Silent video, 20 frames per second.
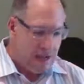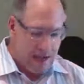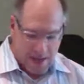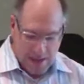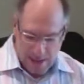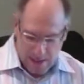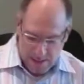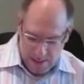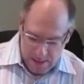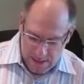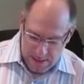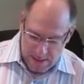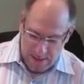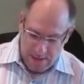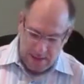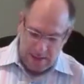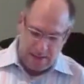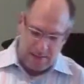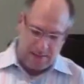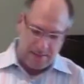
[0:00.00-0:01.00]
And then
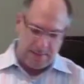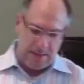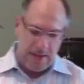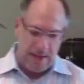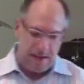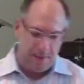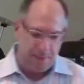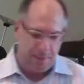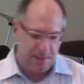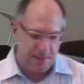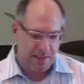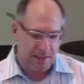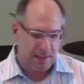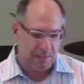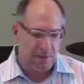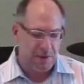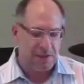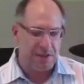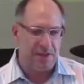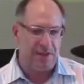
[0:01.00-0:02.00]
they had a big
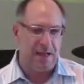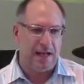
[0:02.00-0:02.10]
celebration.